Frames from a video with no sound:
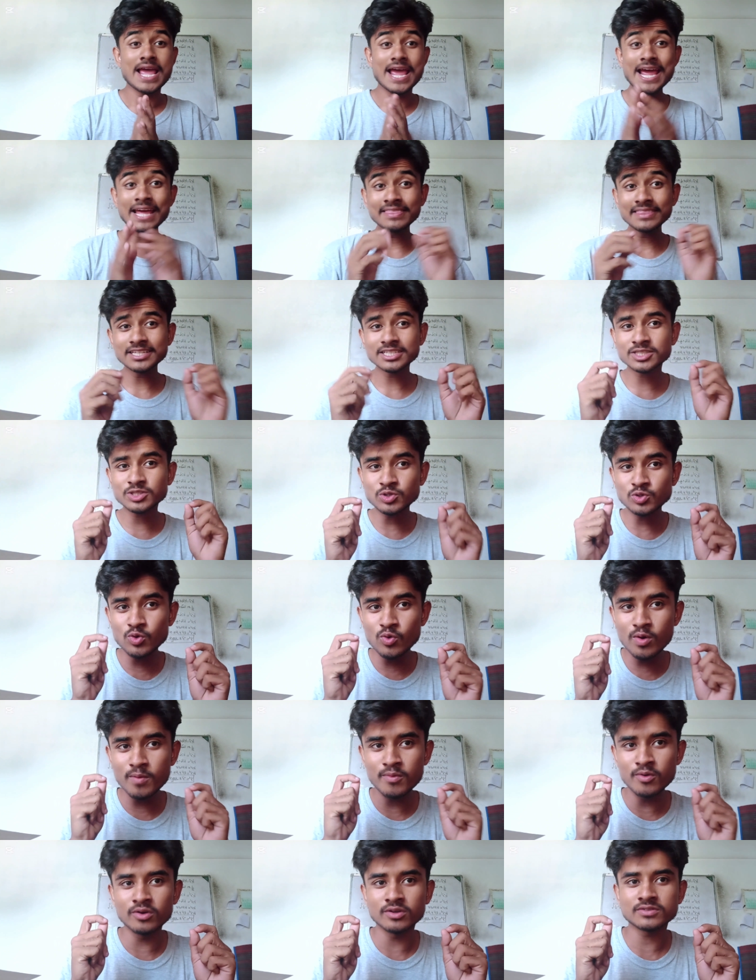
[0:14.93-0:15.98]
and these
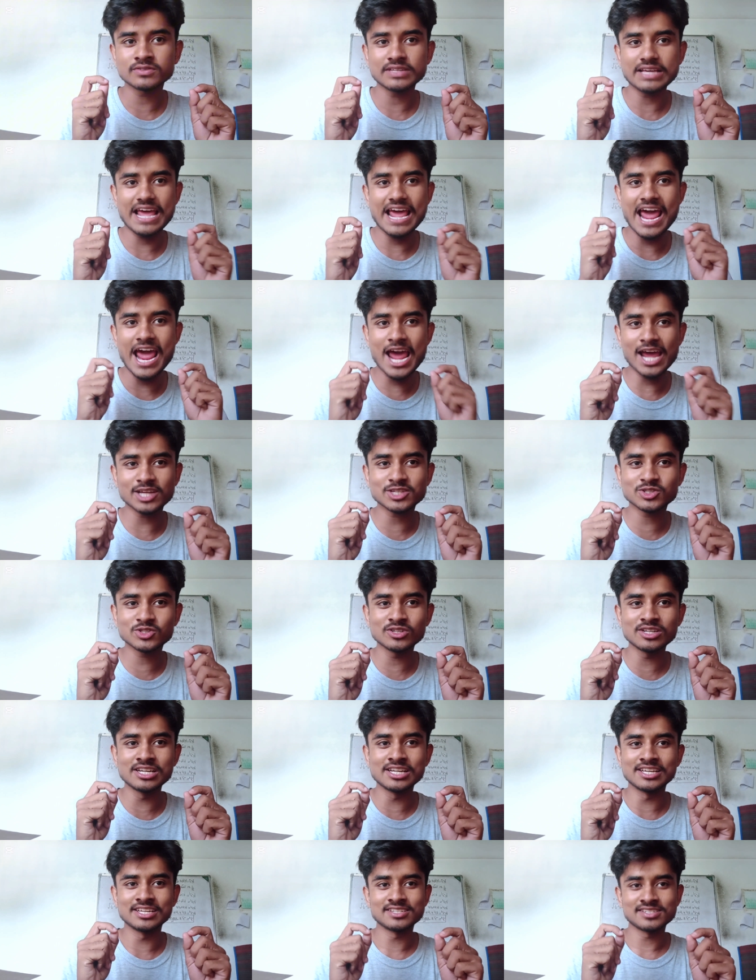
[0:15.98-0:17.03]
two books
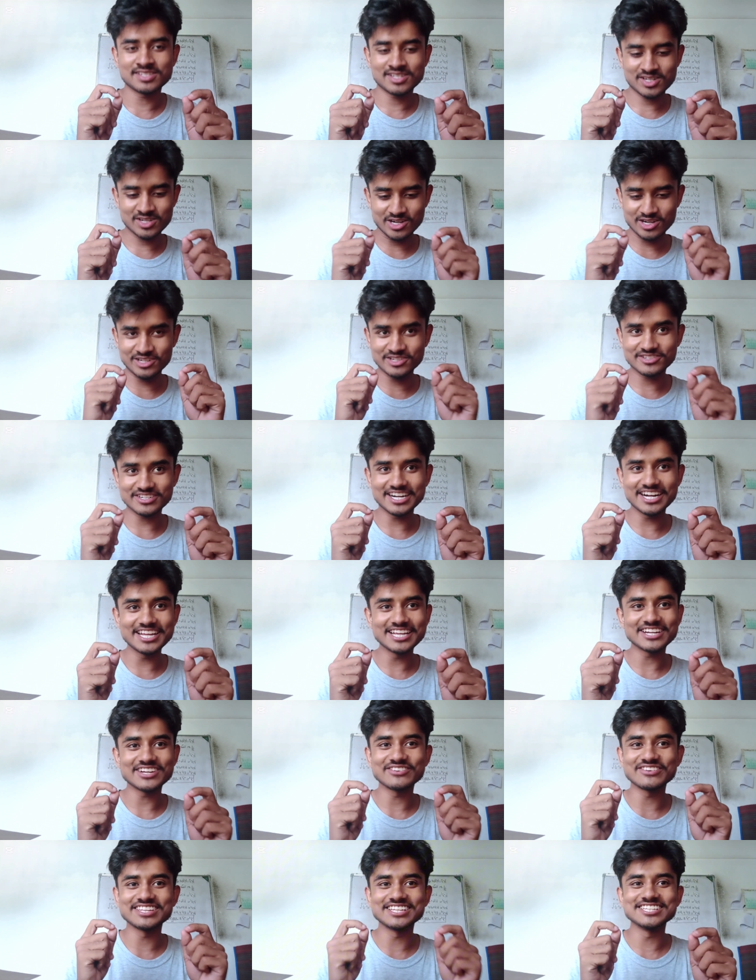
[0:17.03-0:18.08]
actually
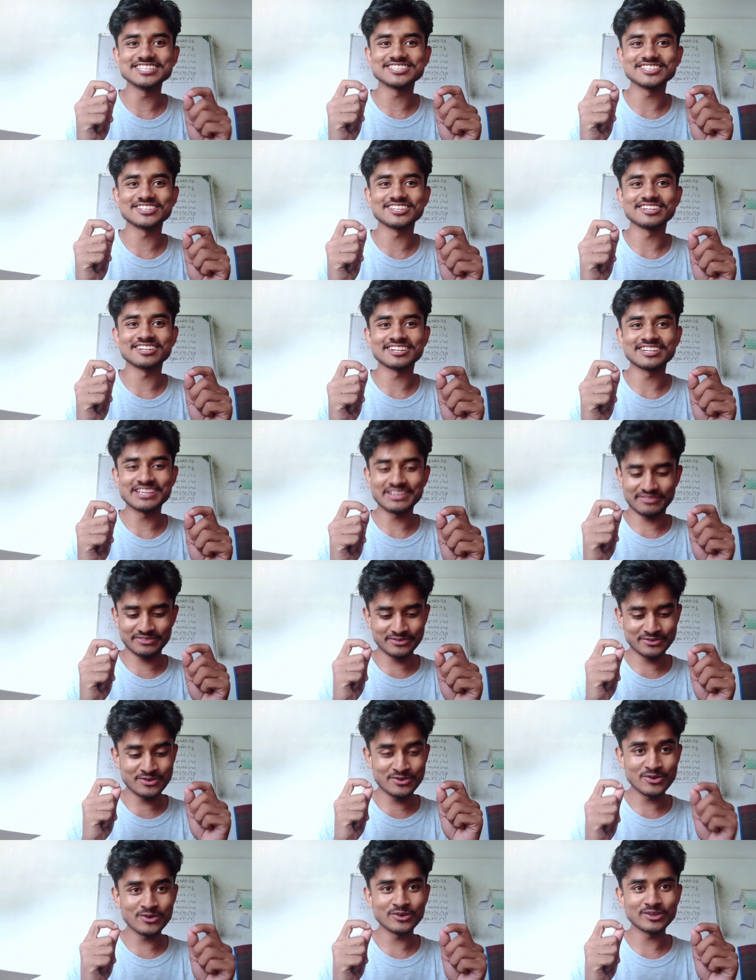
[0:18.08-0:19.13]
contradict with each other if
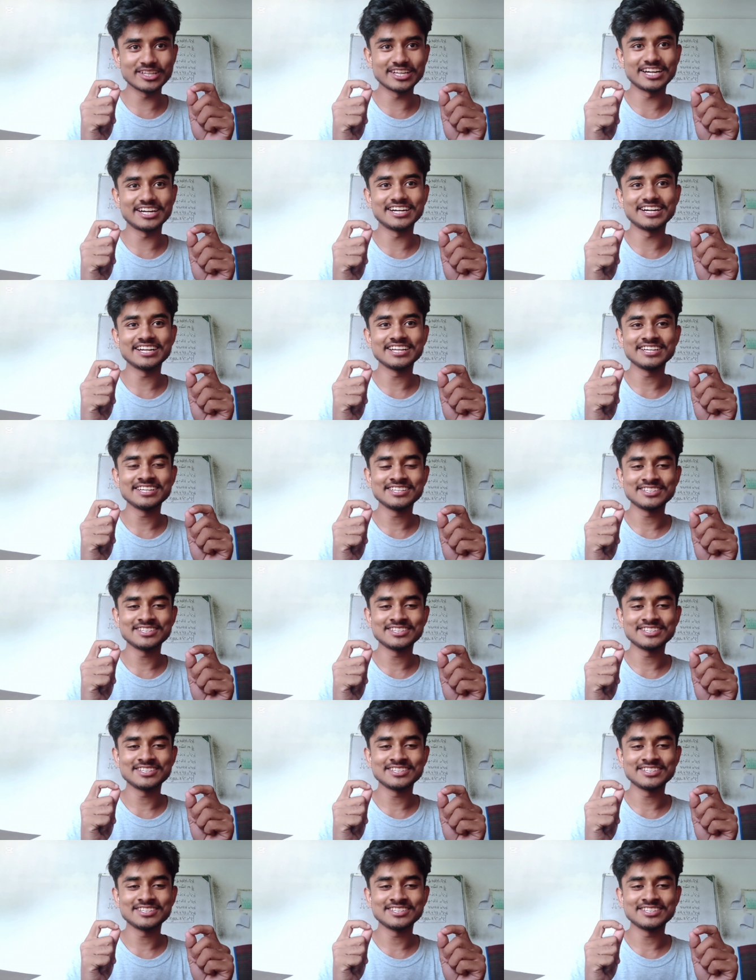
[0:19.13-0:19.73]
you know that.